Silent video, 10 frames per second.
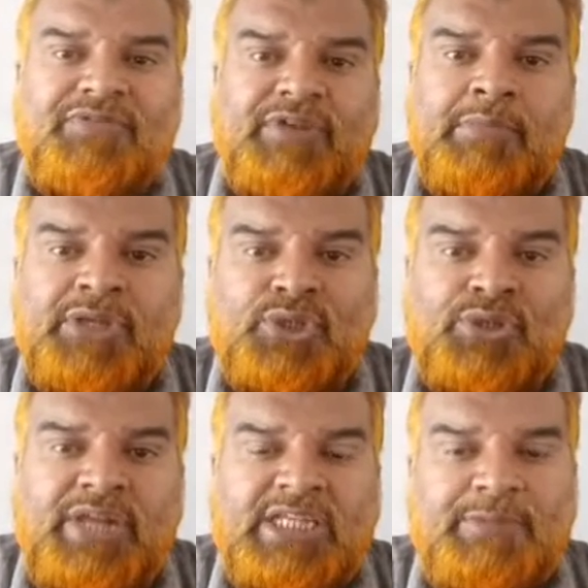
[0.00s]
From
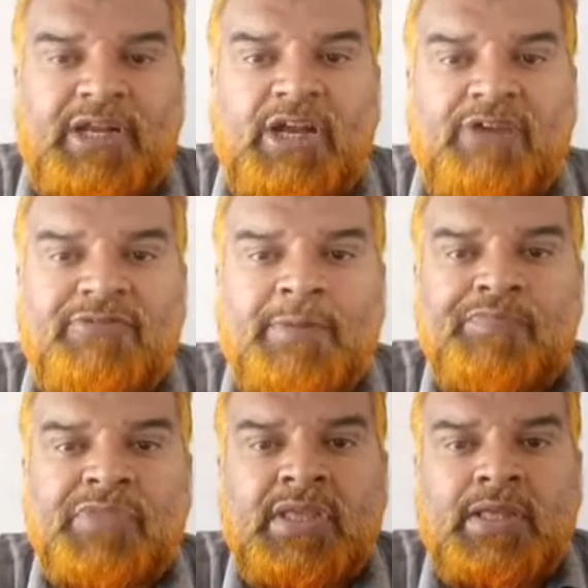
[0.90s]
mesothorax, pair
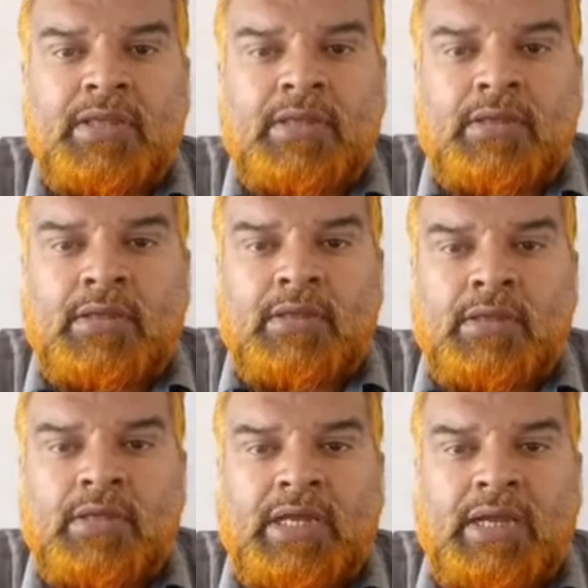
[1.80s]

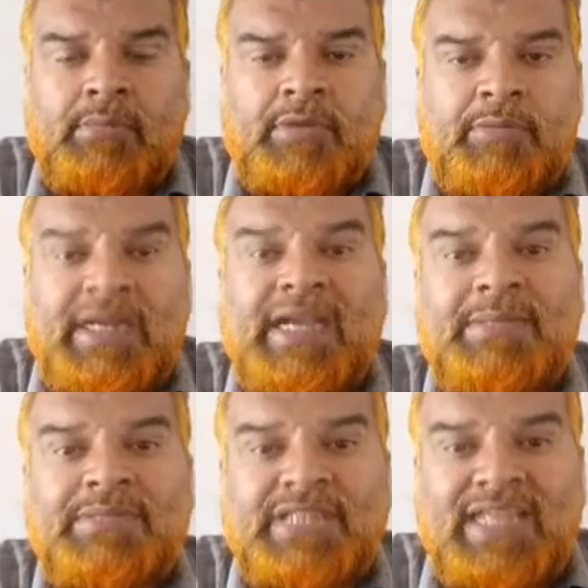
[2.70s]
of middle
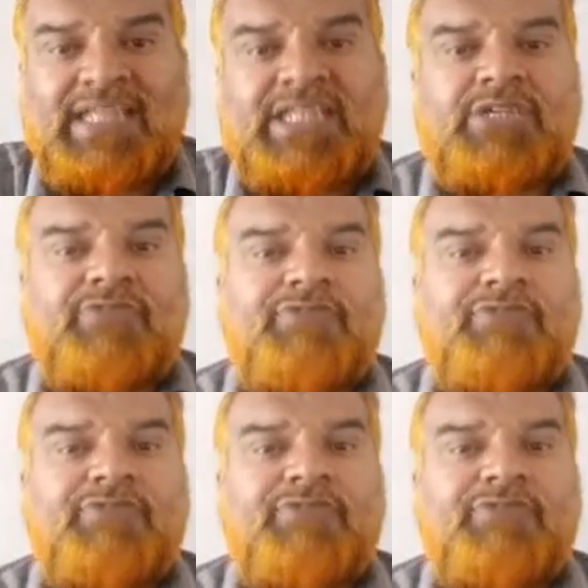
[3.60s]
limbs arises.